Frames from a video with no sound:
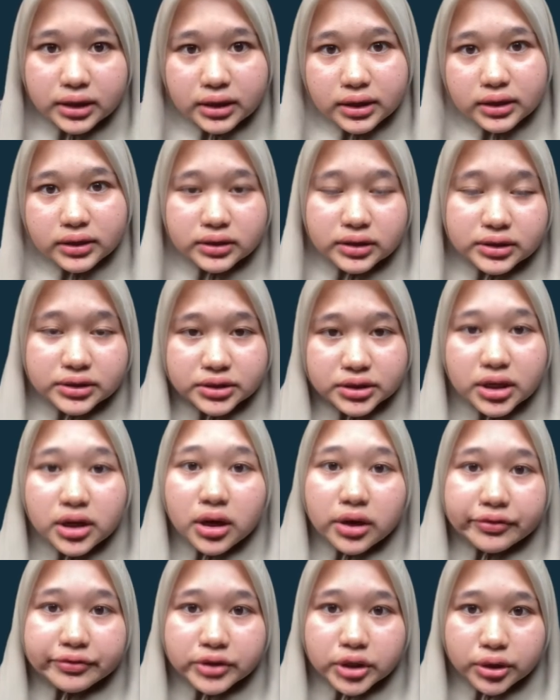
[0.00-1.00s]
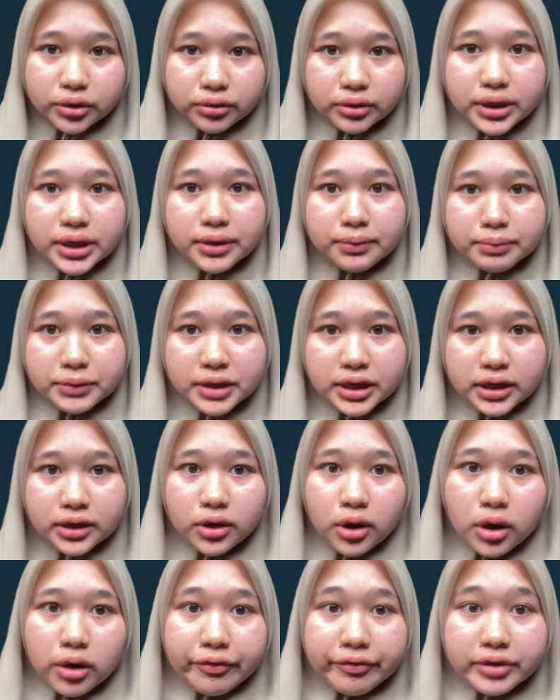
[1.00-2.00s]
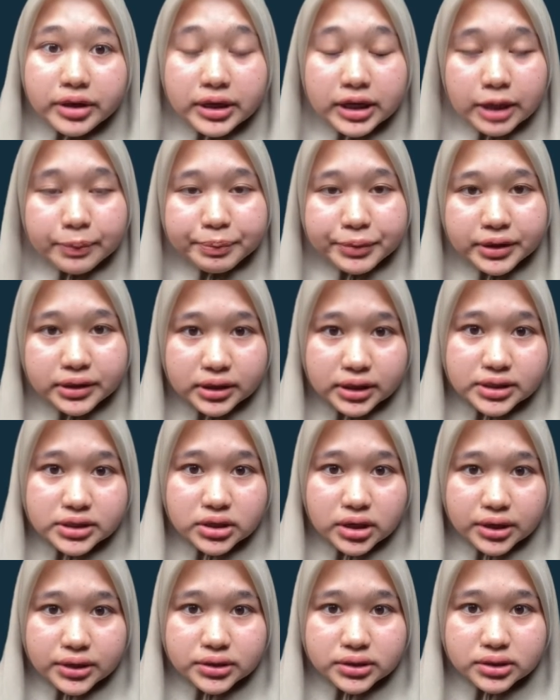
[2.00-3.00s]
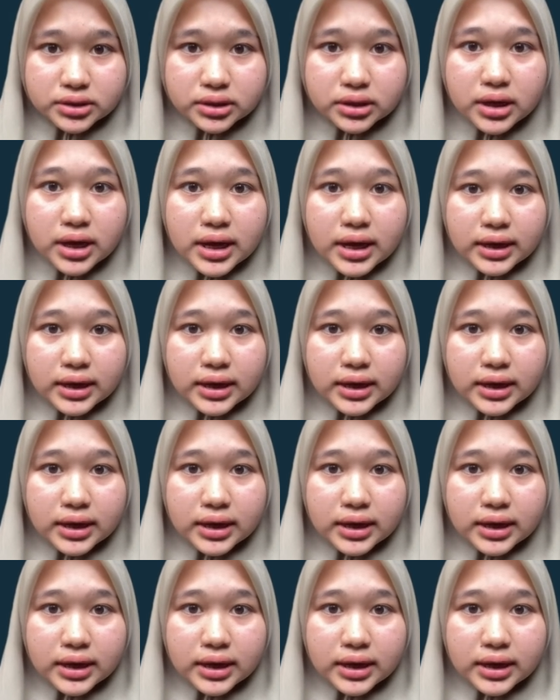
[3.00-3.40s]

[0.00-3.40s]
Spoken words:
The trade of theory mean of the capital structure